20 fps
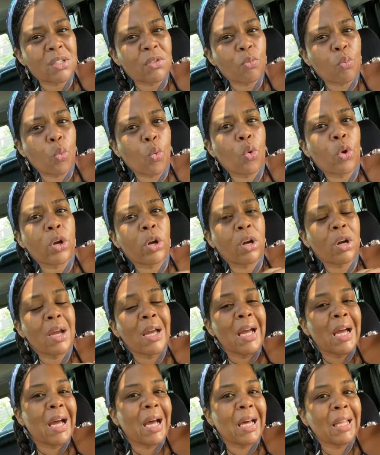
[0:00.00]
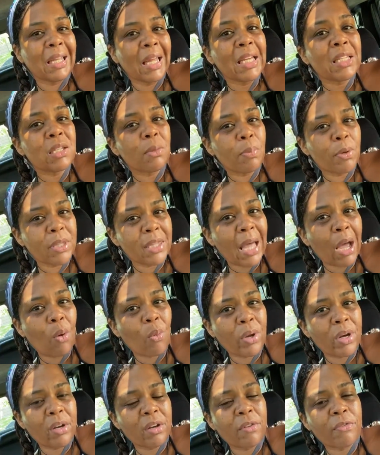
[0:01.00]
of water. I like to put that
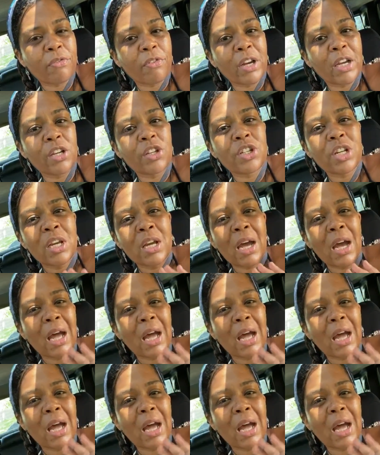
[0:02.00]
one in the fridge.